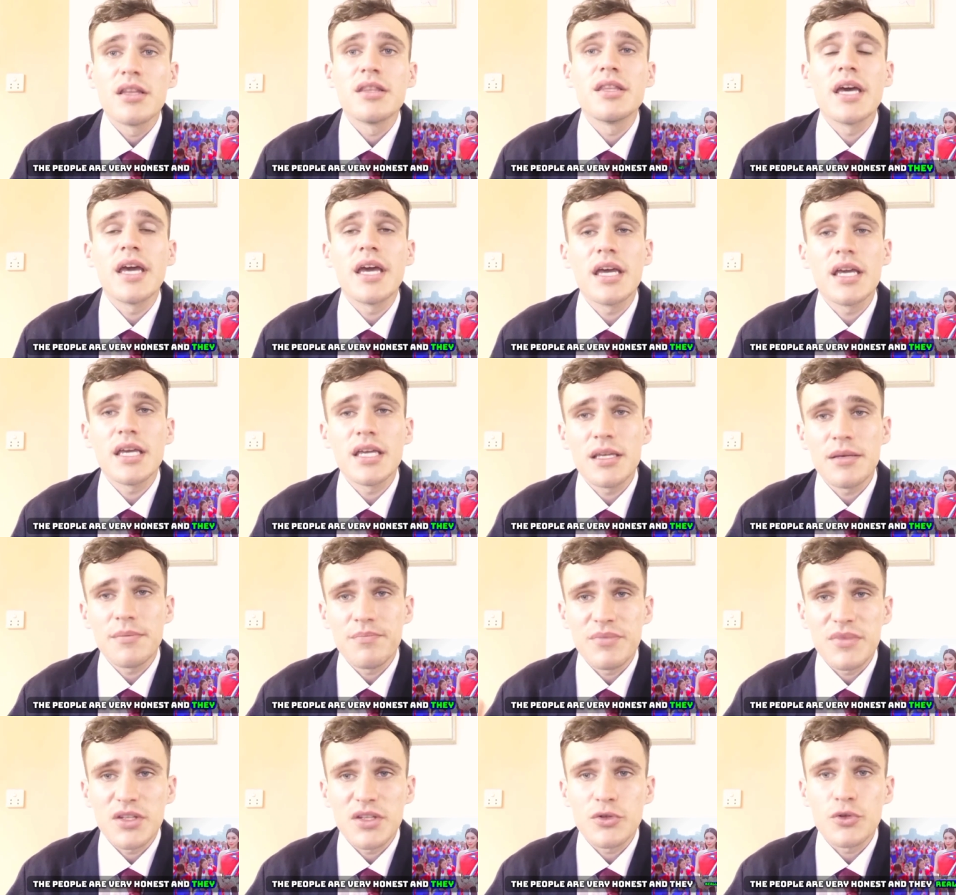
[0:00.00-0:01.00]
they
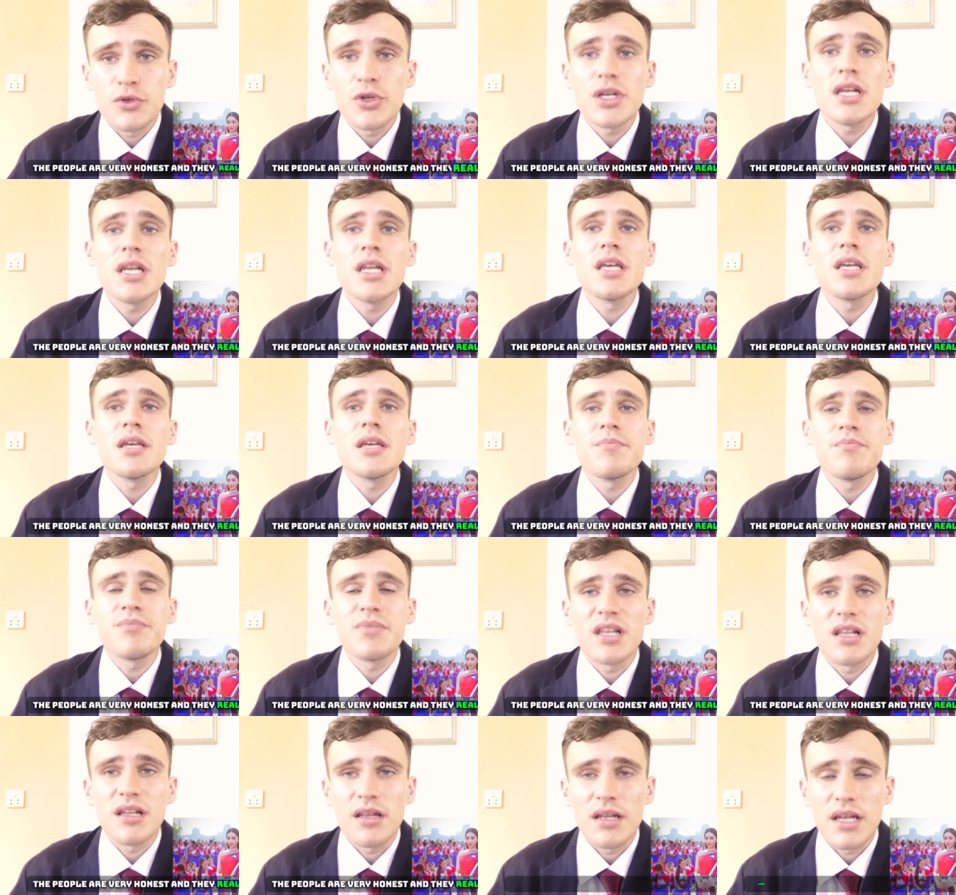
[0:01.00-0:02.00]
really
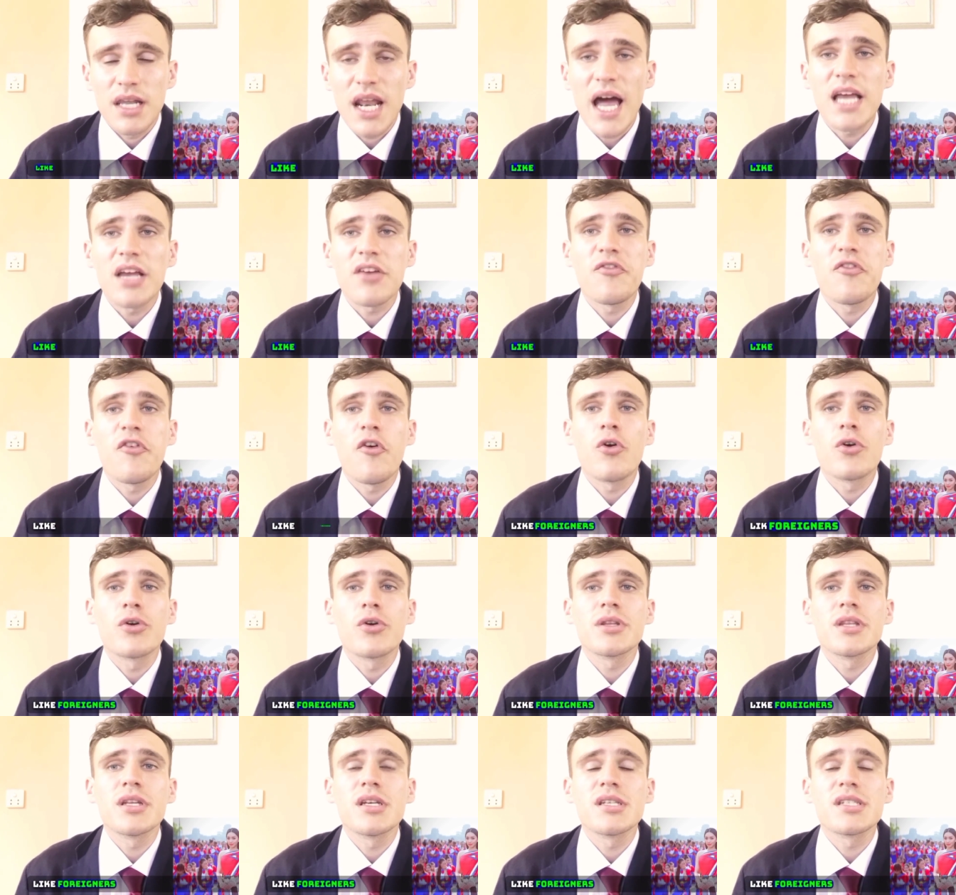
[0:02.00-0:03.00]
like
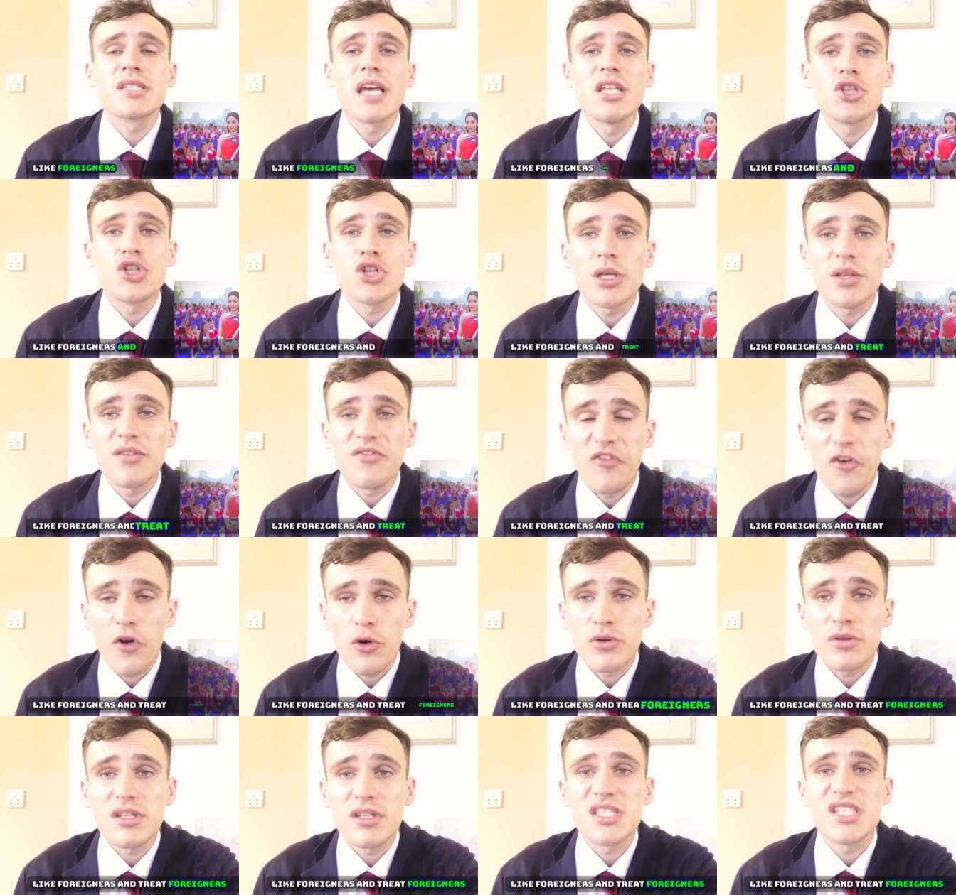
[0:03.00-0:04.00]
foreigners and treat
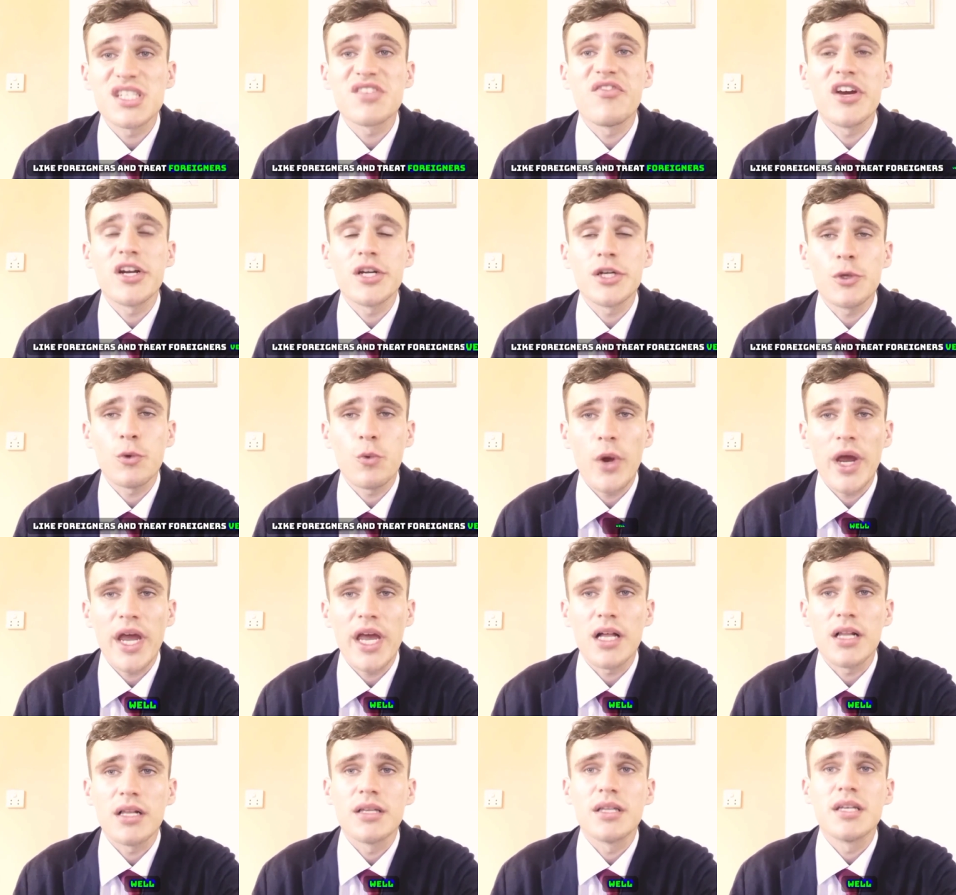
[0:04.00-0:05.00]
foreigners very
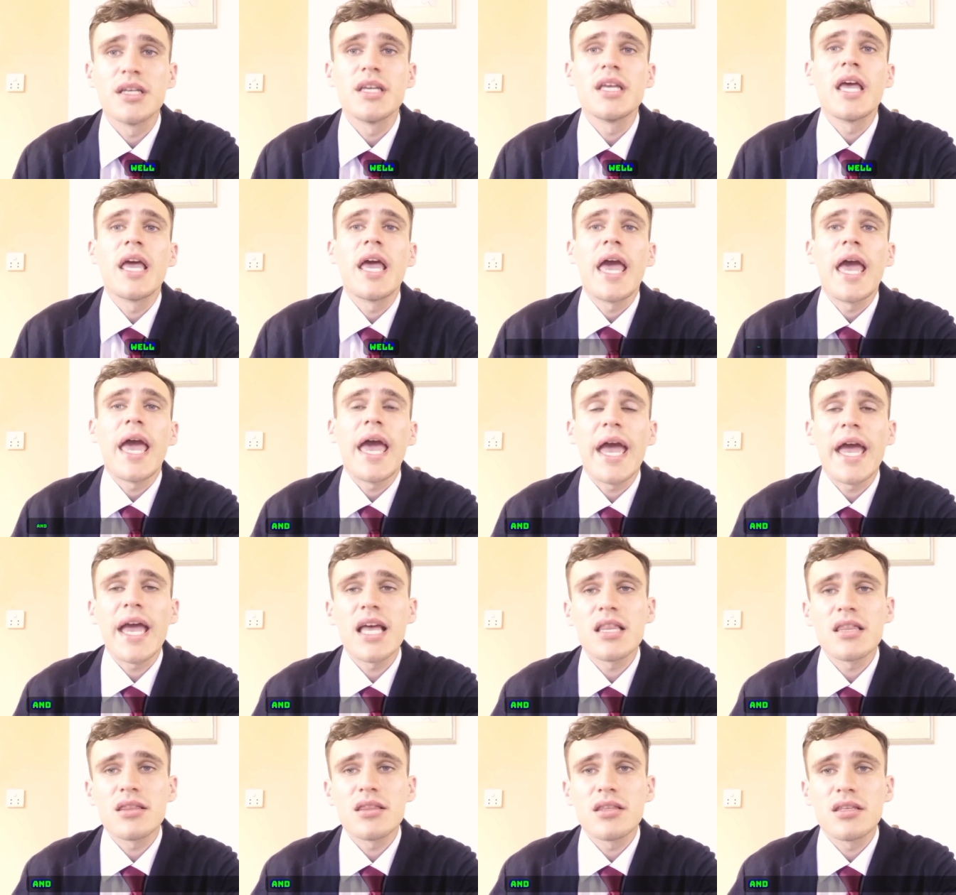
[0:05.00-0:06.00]
well.
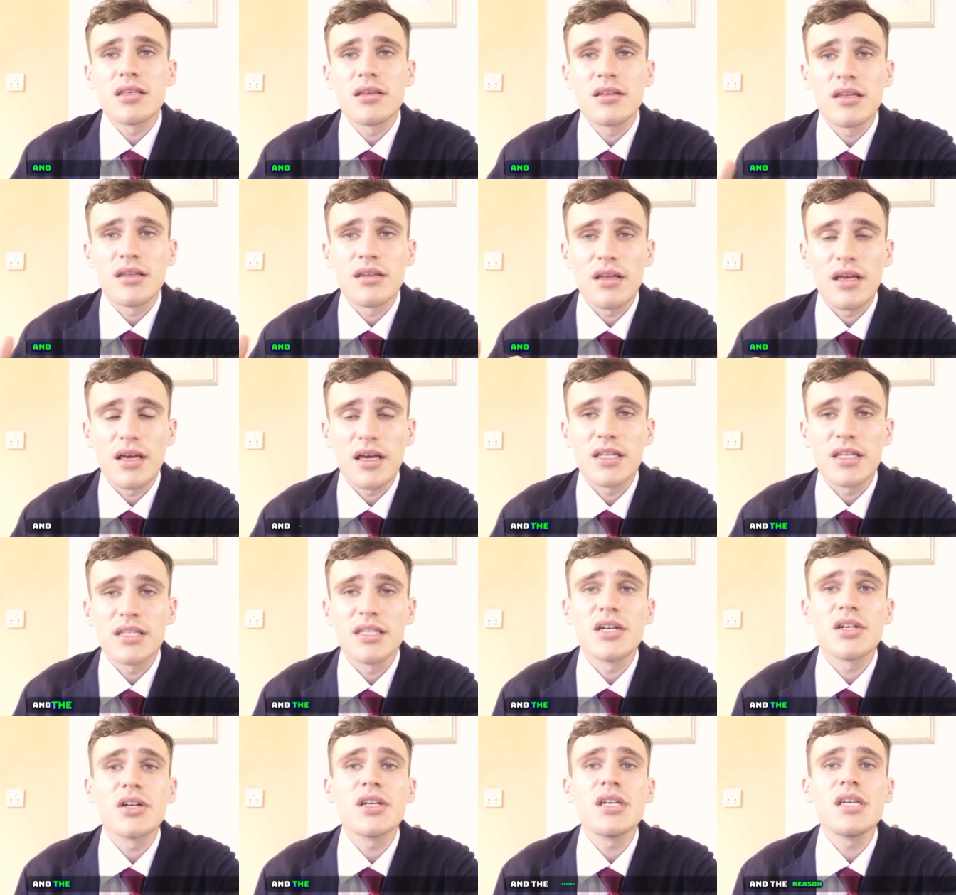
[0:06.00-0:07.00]
And uh,
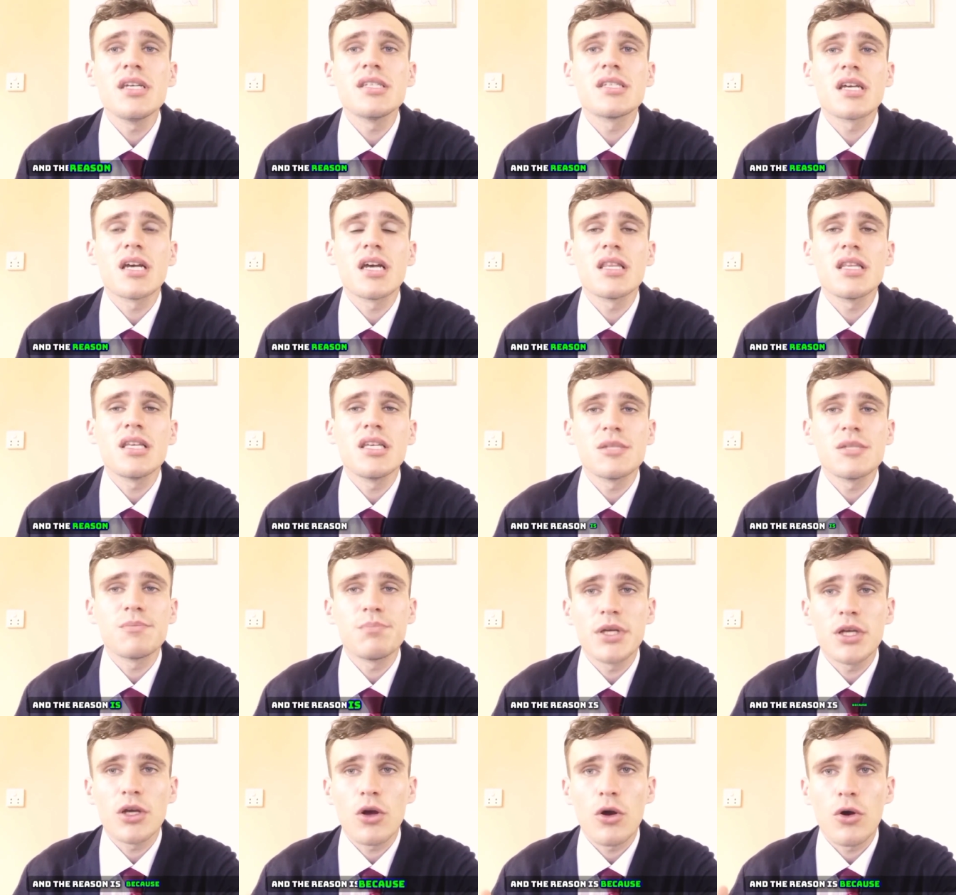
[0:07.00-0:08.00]
the reason is
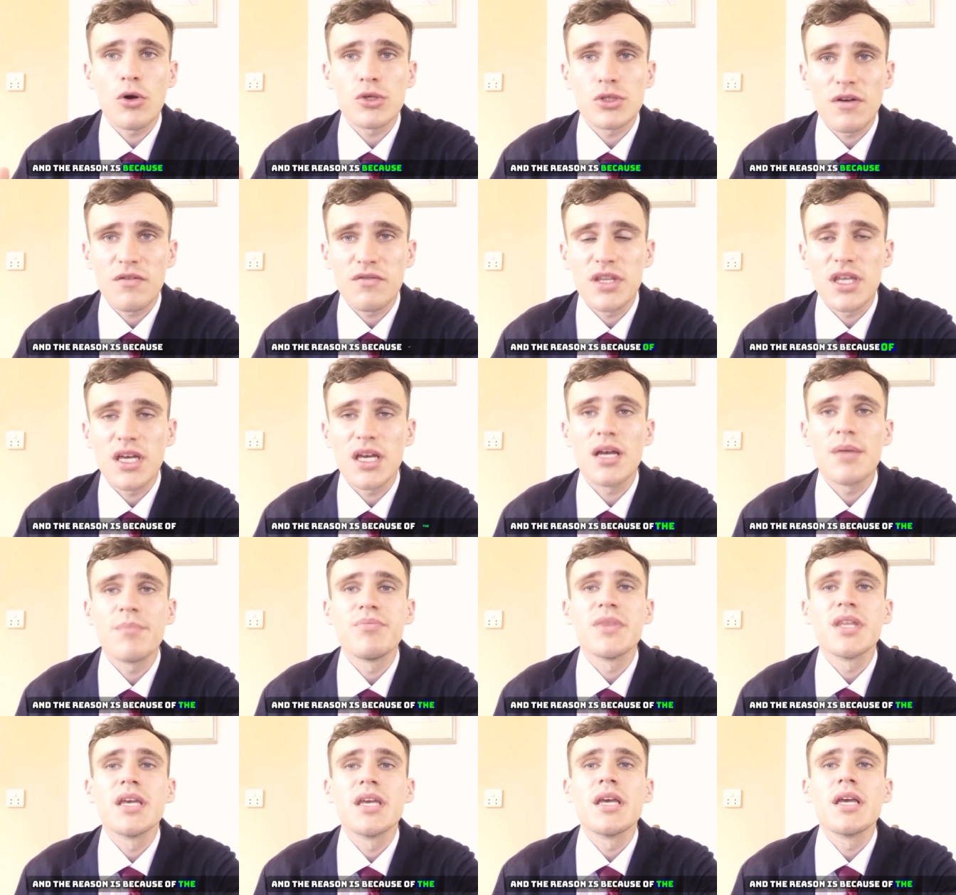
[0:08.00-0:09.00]
because of the